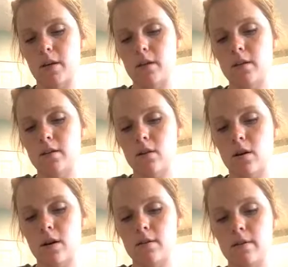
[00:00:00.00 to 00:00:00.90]
bead these
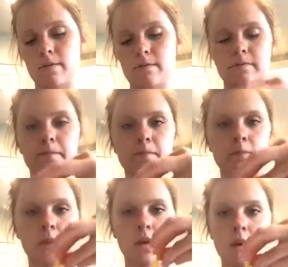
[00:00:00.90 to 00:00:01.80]
on
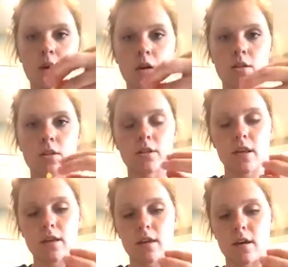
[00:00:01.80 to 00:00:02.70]
just
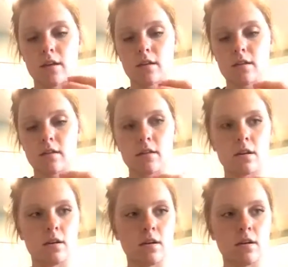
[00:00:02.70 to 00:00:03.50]
like this.